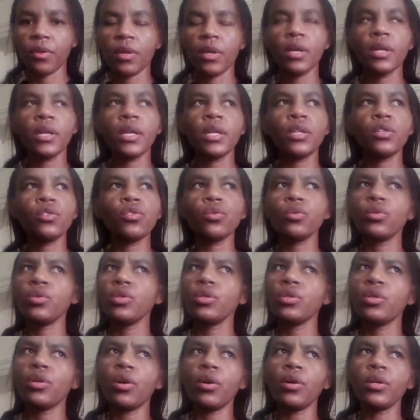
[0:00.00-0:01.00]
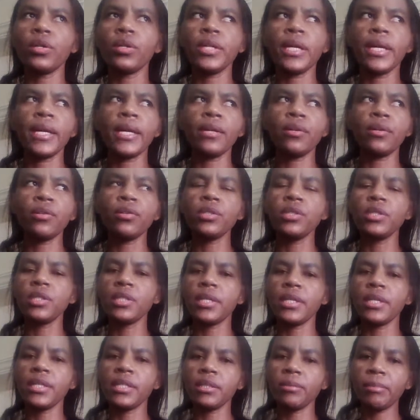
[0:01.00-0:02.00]
And I told God, I cannot
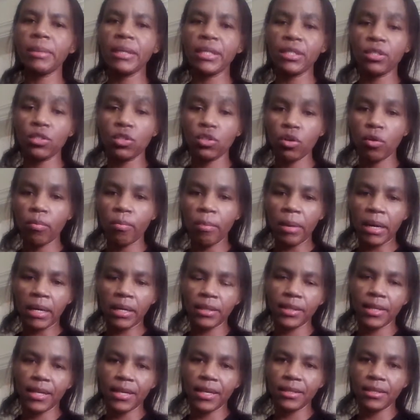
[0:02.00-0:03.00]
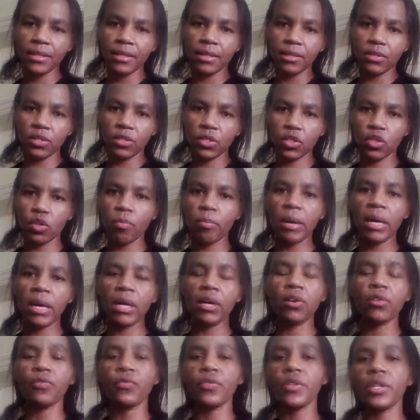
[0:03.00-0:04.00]
let my stomach touch the stomach
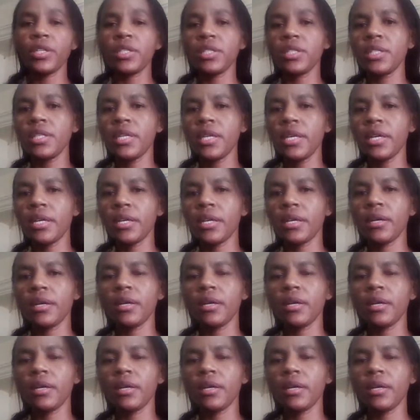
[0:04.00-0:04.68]
of the snake.